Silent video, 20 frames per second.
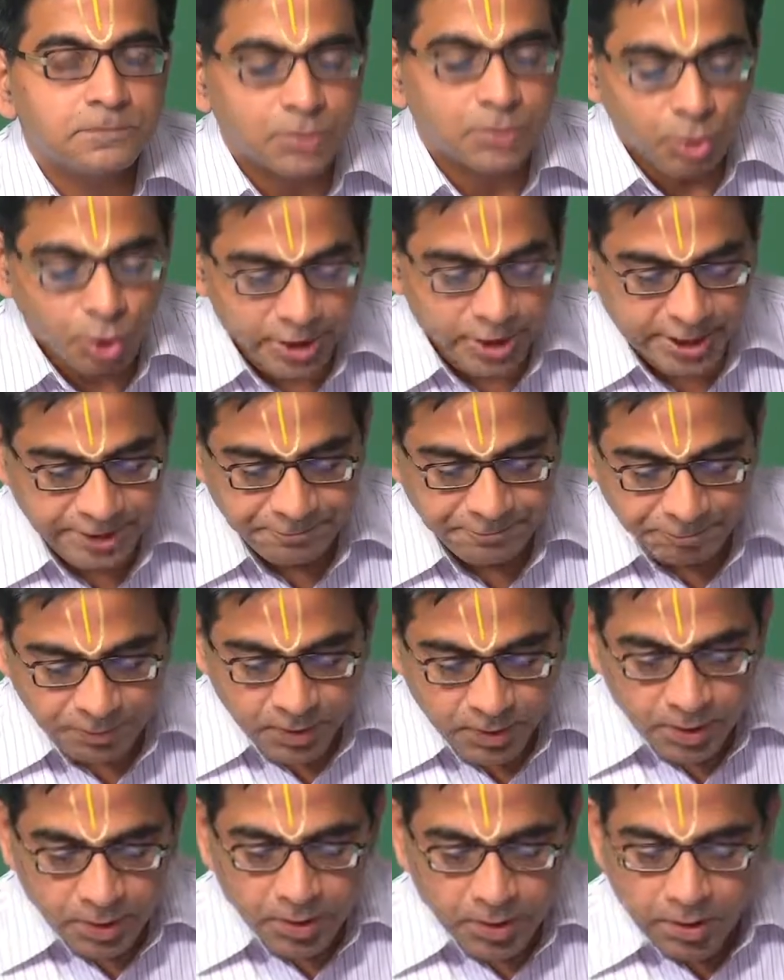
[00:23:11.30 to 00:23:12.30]
Okay.
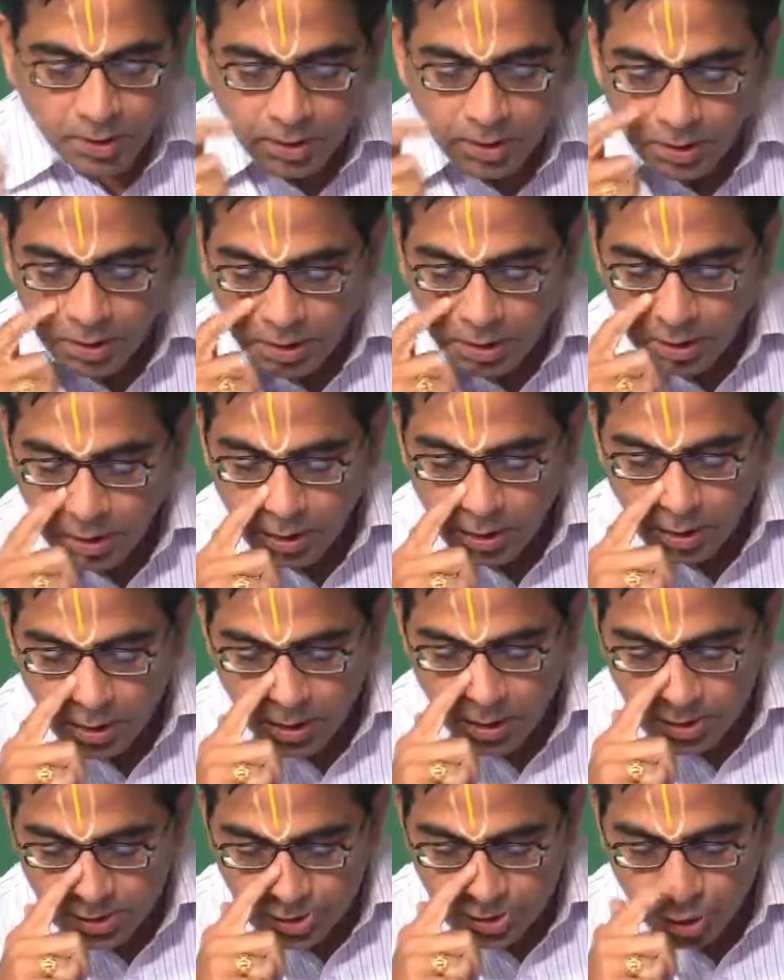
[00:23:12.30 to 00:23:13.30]

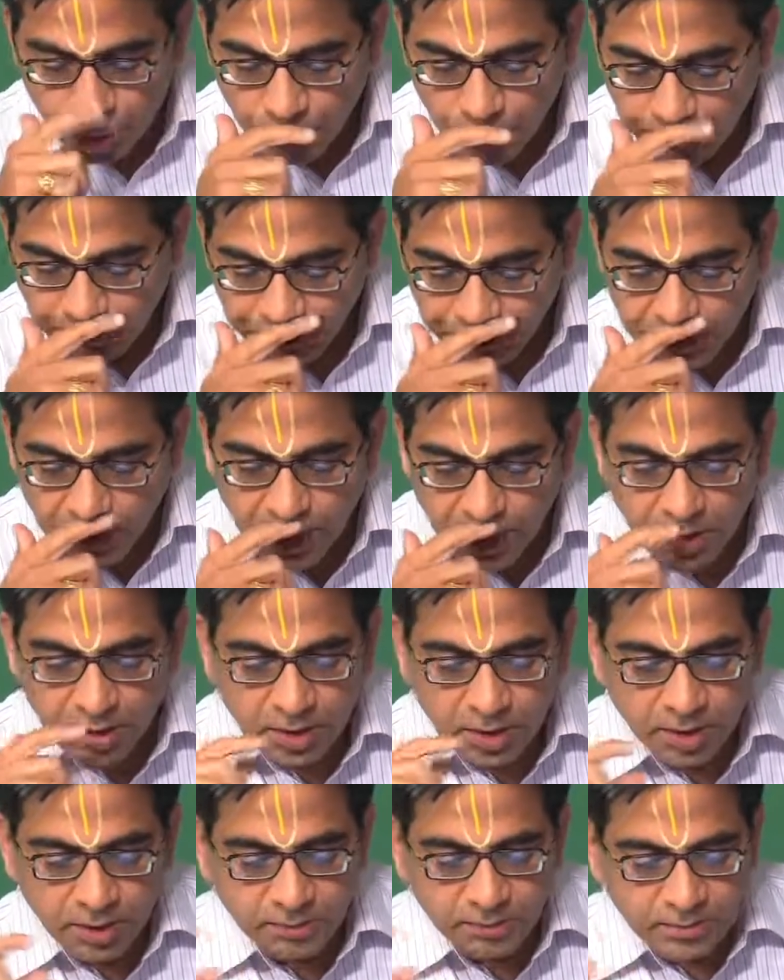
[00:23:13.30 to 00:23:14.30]
So,
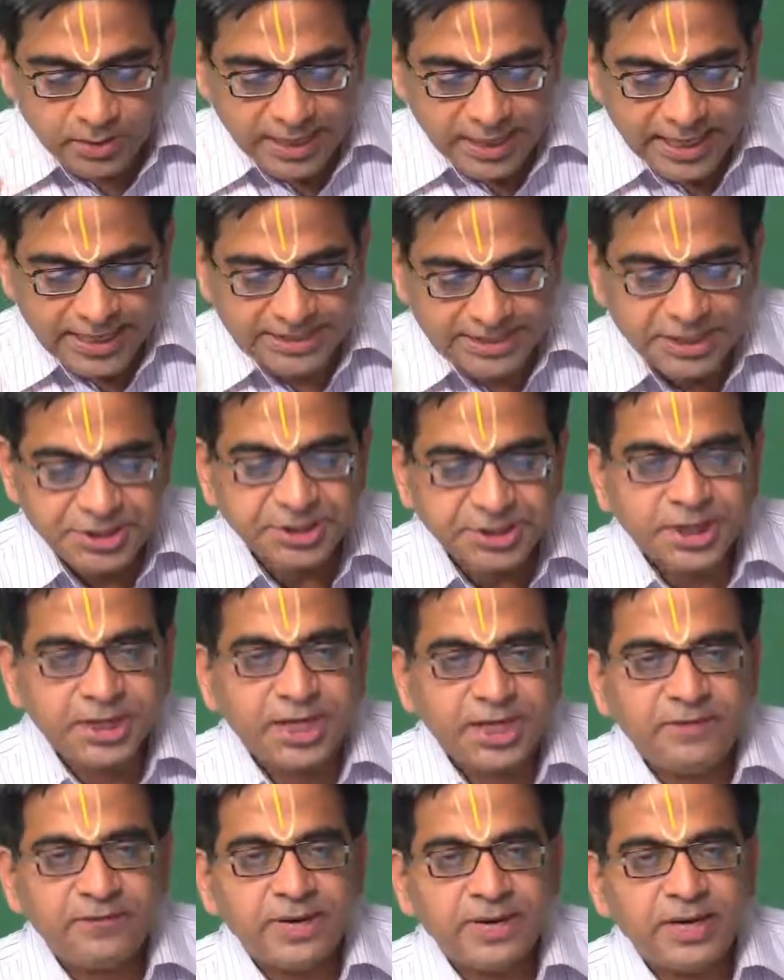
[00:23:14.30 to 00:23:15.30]

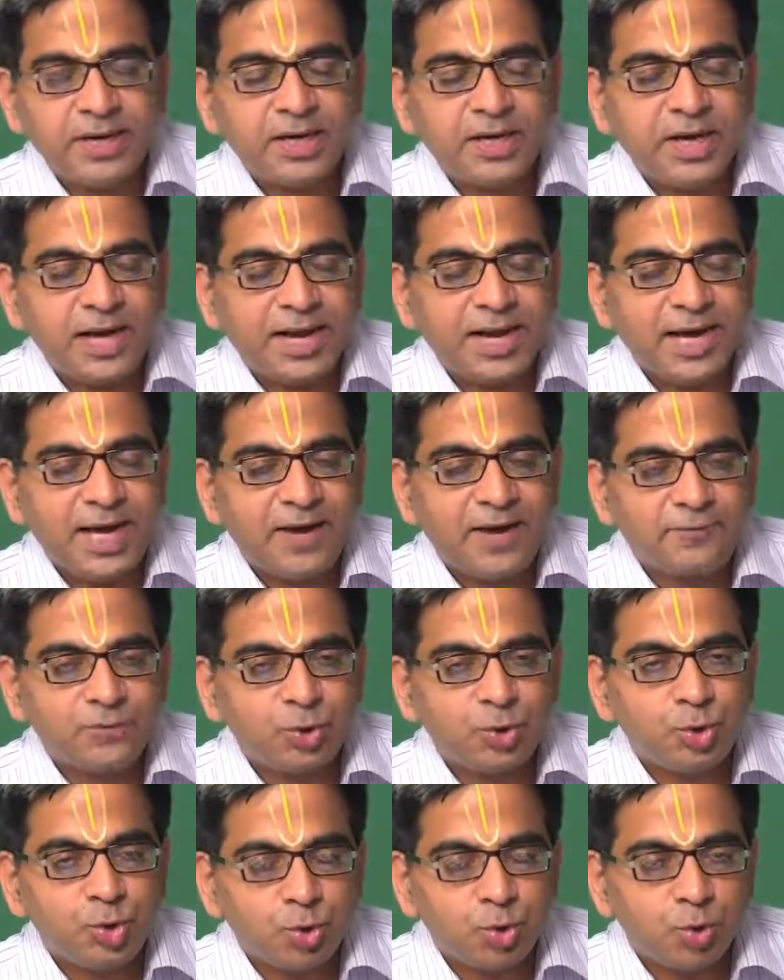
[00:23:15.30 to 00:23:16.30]
essentially when I have
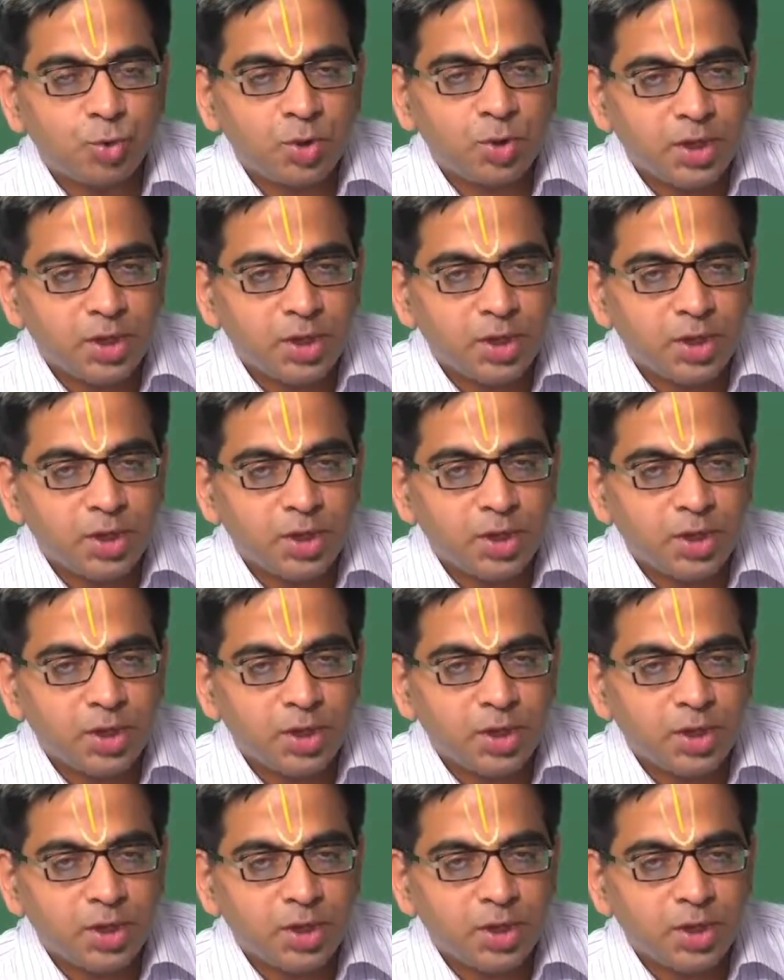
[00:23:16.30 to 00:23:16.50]
to do